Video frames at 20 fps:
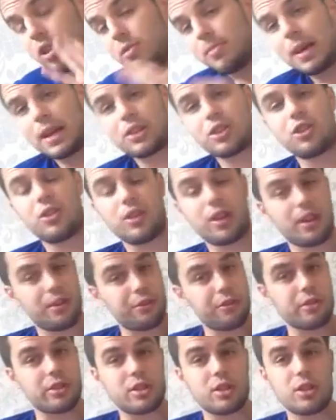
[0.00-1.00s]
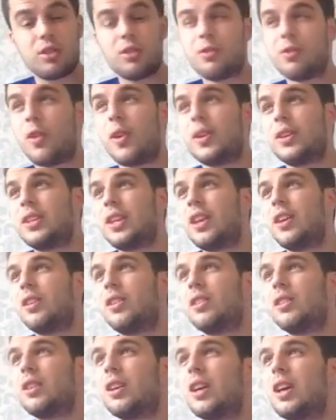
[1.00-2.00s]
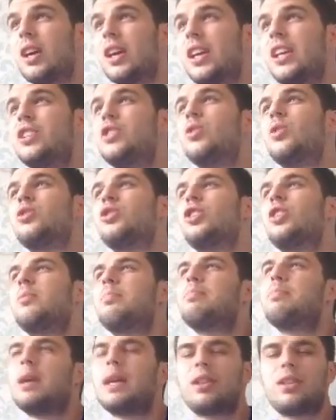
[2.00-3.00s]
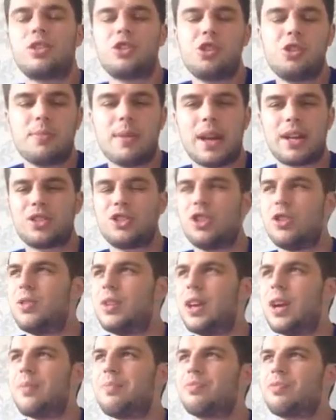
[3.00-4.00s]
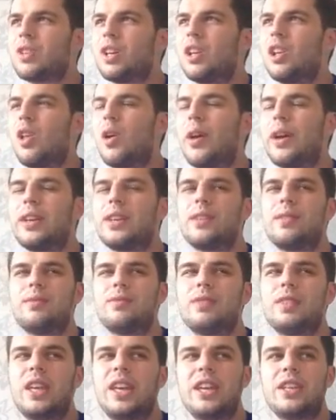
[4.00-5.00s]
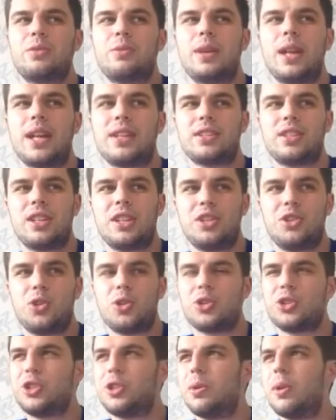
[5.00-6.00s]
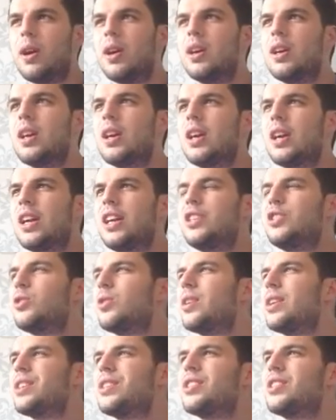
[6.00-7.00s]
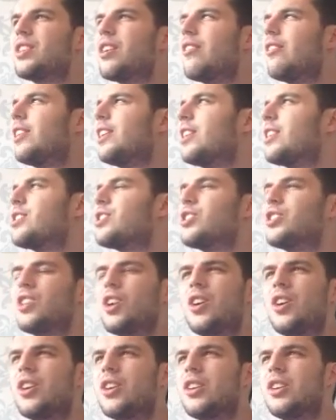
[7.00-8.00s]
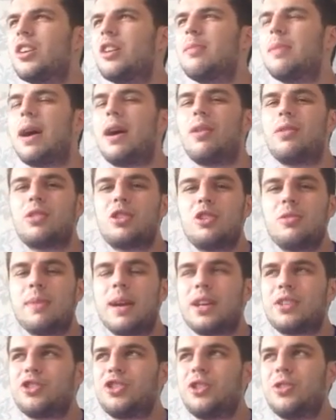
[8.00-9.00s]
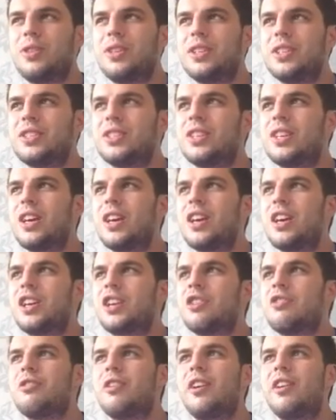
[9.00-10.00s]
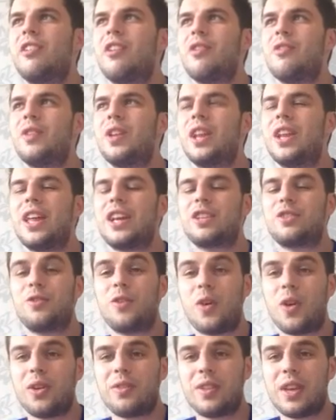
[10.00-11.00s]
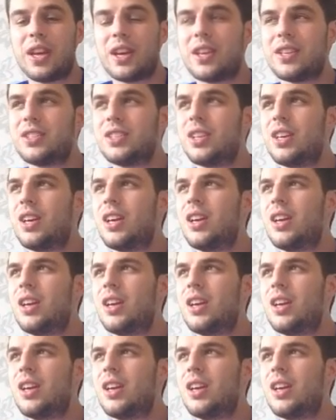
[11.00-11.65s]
Eubank Jr. for a two-fight deal. He's not trying to build Eubank Jr. like he is with Anthony Joshua. He's not necessarily concerned about Eubank Jr.'s career over the next 5 years.